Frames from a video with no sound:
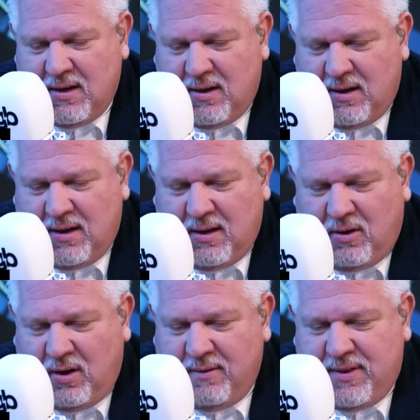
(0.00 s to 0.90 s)
uh,
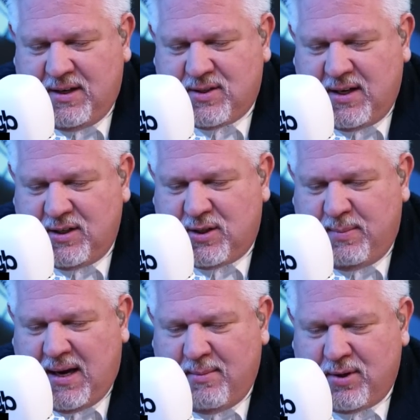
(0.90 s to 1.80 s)
all of these things to
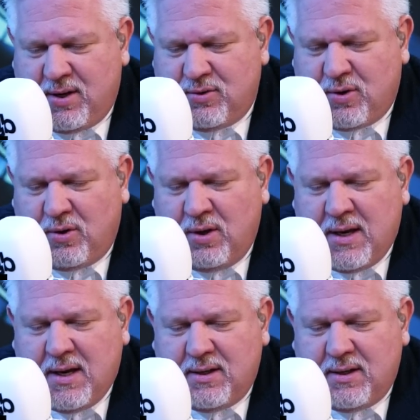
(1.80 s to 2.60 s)
be able to control.